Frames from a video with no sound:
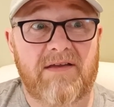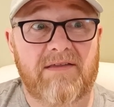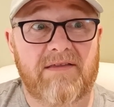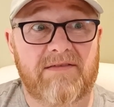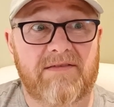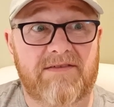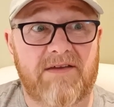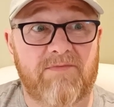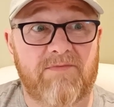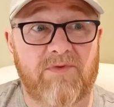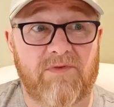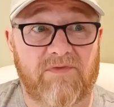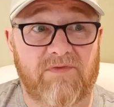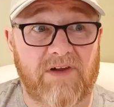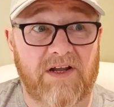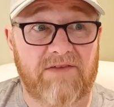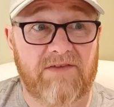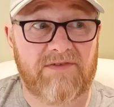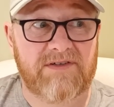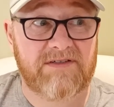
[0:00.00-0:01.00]
the simple
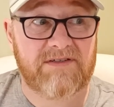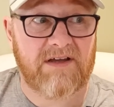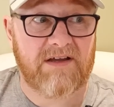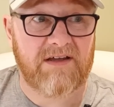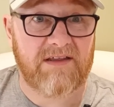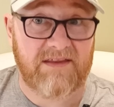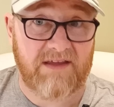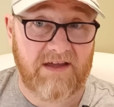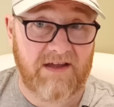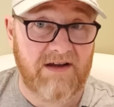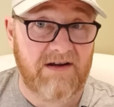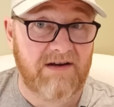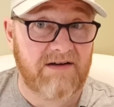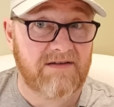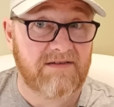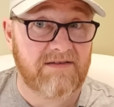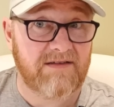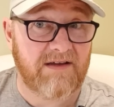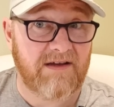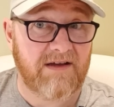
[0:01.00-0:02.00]
flavours that are there
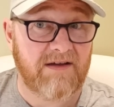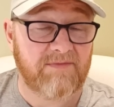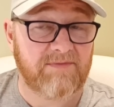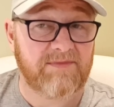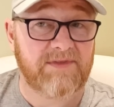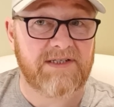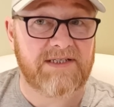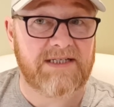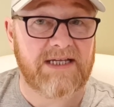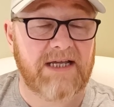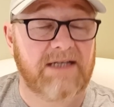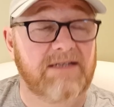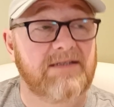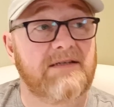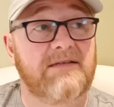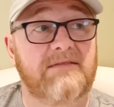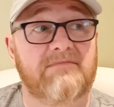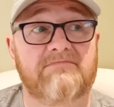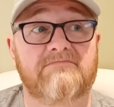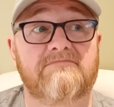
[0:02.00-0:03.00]
that I'm
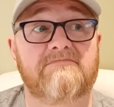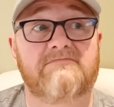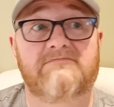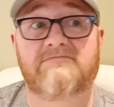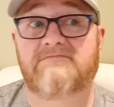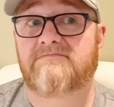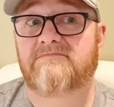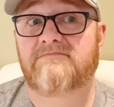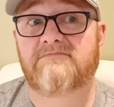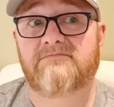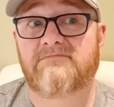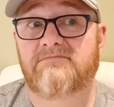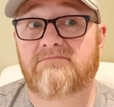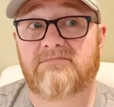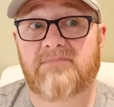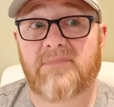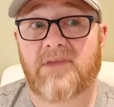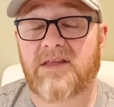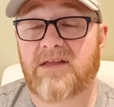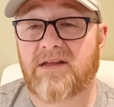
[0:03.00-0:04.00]
detecting,
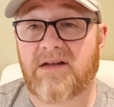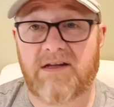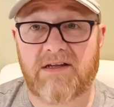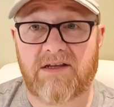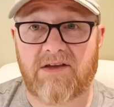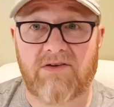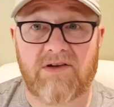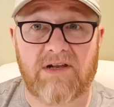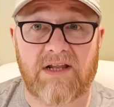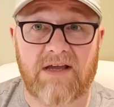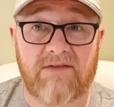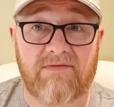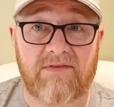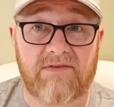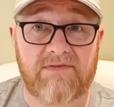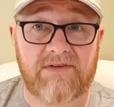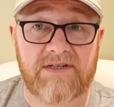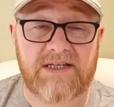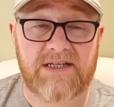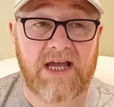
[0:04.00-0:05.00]
they're a good
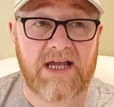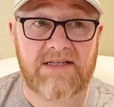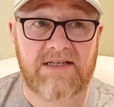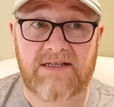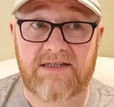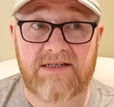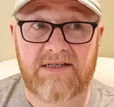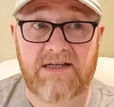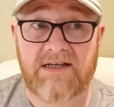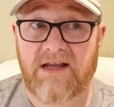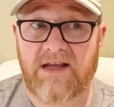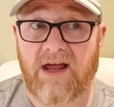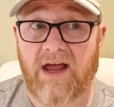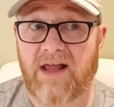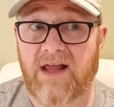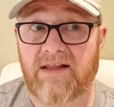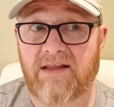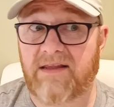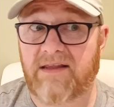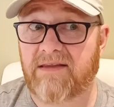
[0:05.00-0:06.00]
level of intensity
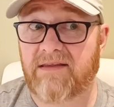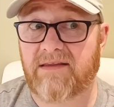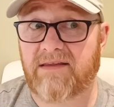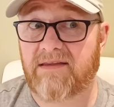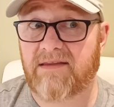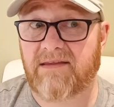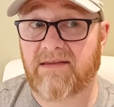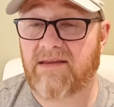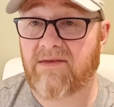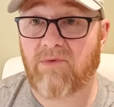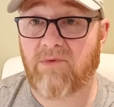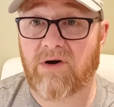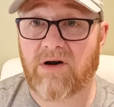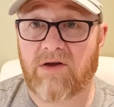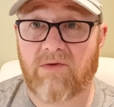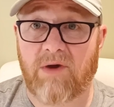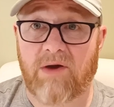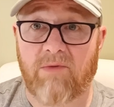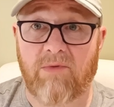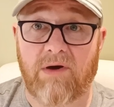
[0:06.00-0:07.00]
and they
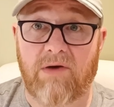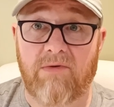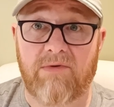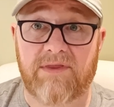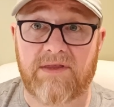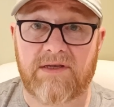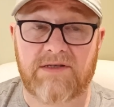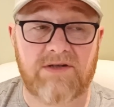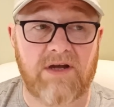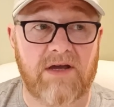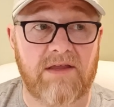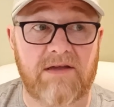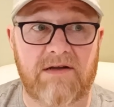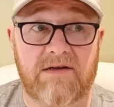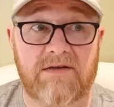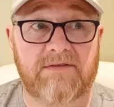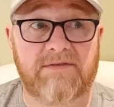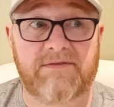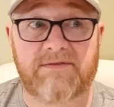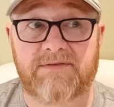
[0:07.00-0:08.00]
work quite well with each
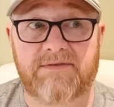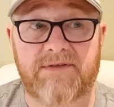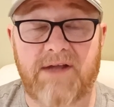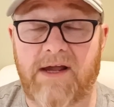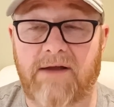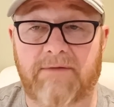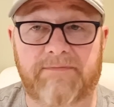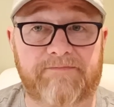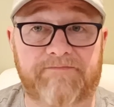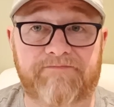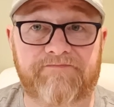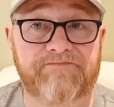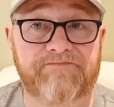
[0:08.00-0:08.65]
other. And yeah.